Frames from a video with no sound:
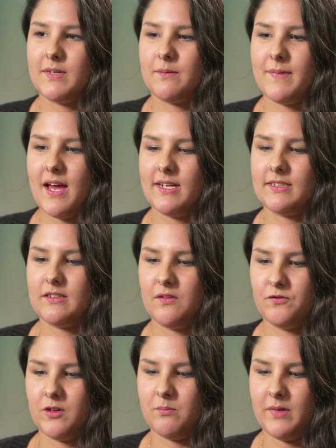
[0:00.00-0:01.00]
McMahon has
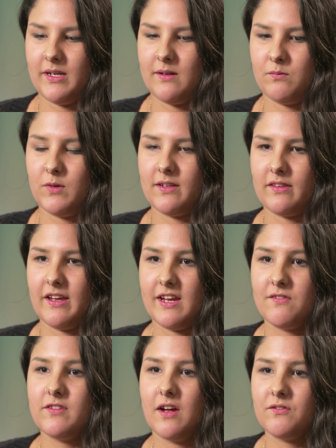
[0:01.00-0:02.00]
done for me and what
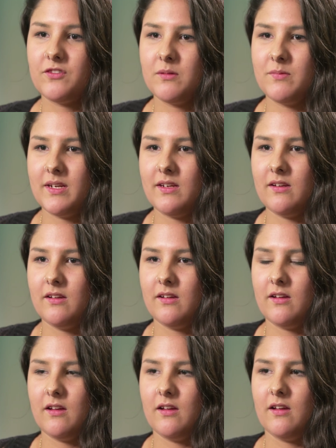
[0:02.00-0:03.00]
they've done for me,
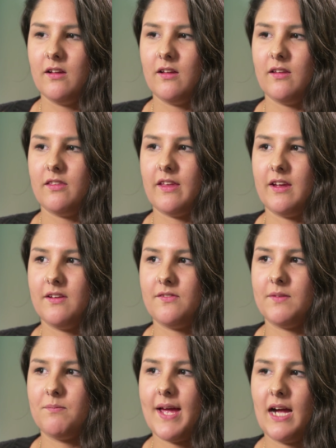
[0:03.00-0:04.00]

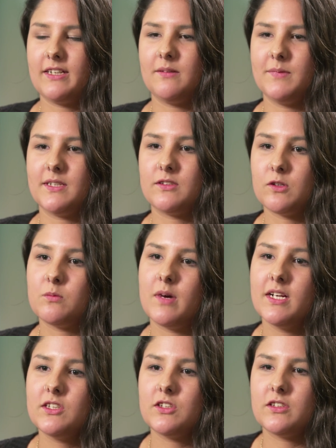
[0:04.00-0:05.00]
they've impacted me so
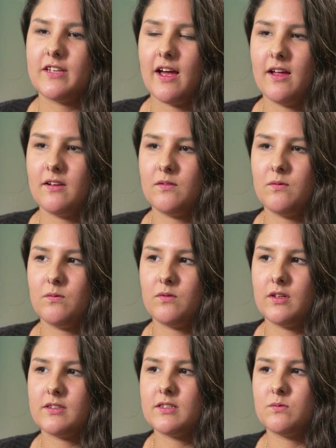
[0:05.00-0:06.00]
much that
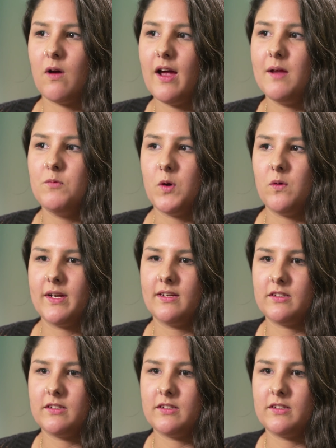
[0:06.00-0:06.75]
this is why I'm going